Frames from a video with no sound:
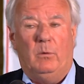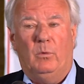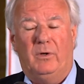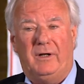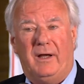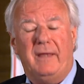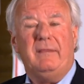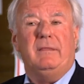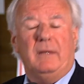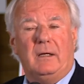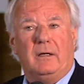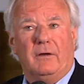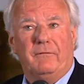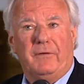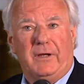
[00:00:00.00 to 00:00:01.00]
When I
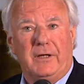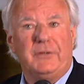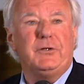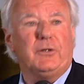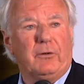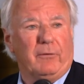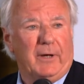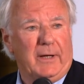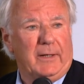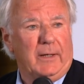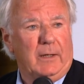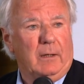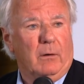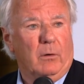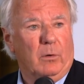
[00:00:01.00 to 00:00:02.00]
think of
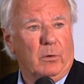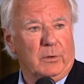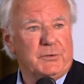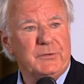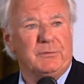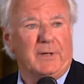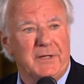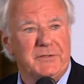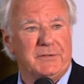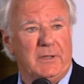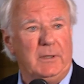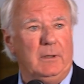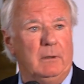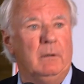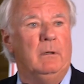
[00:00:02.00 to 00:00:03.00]
integrating horse
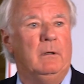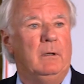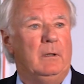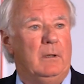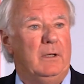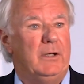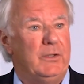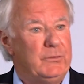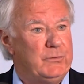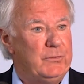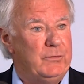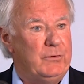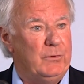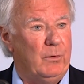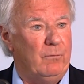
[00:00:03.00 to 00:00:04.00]
racing into
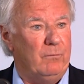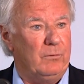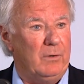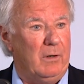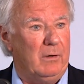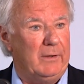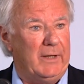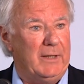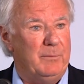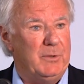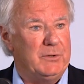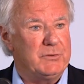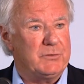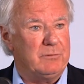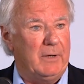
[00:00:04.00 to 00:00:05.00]
the overall
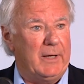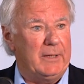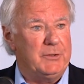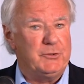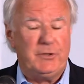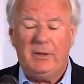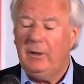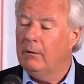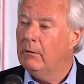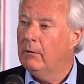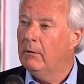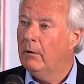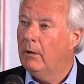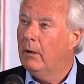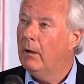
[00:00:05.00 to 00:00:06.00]
gaming strategy,
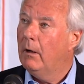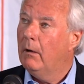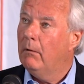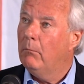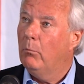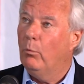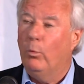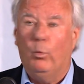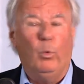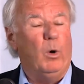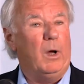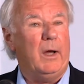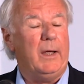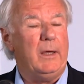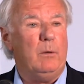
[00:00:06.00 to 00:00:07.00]

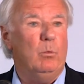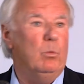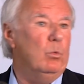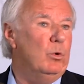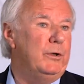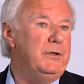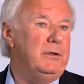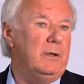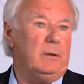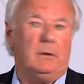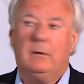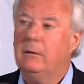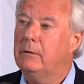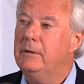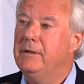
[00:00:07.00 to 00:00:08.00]
why
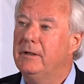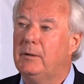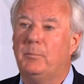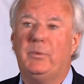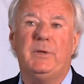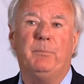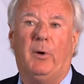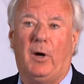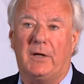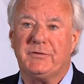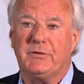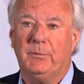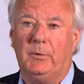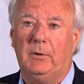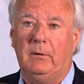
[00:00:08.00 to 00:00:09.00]
couldn't it be
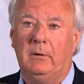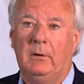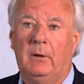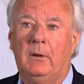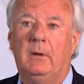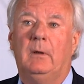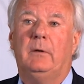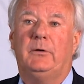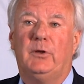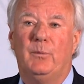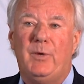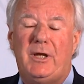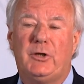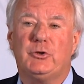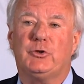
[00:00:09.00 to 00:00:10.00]
possible to
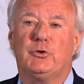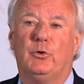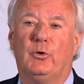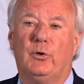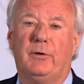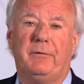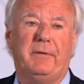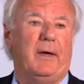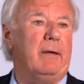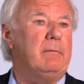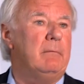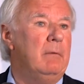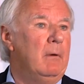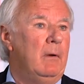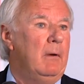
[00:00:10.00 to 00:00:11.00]
make sure
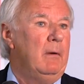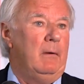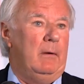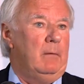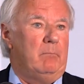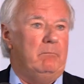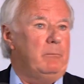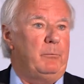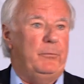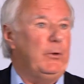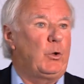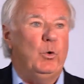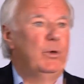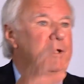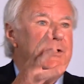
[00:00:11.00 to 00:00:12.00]
that the
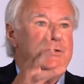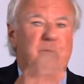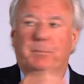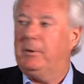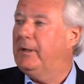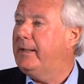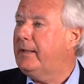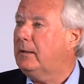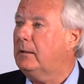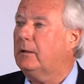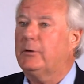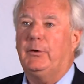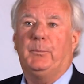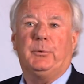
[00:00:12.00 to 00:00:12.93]
Queen's Plate, the